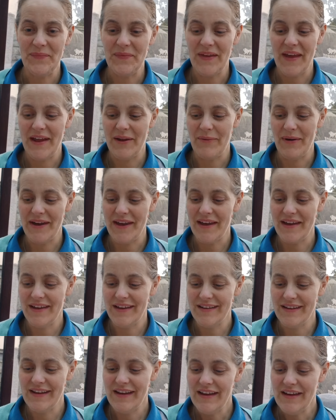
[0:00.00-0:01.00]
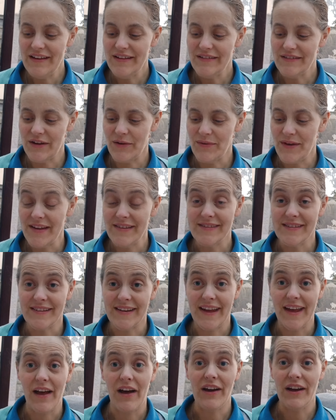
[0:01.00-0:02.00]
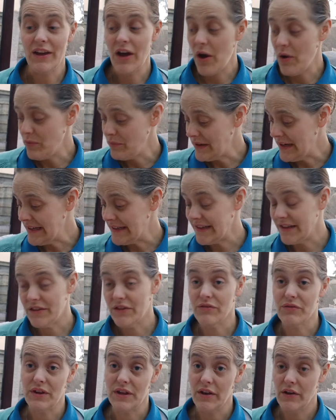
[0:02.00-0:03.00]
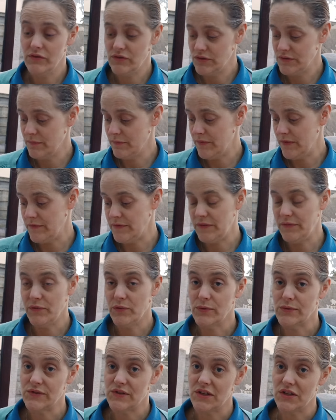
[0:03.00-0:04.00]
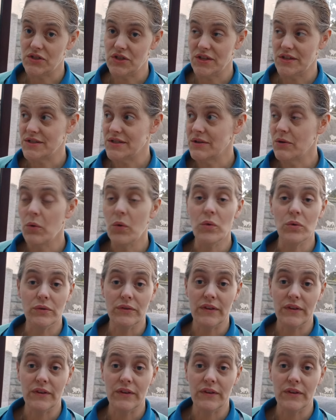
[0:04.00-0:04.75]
Anyway, so yesterday I only did 354 stitches all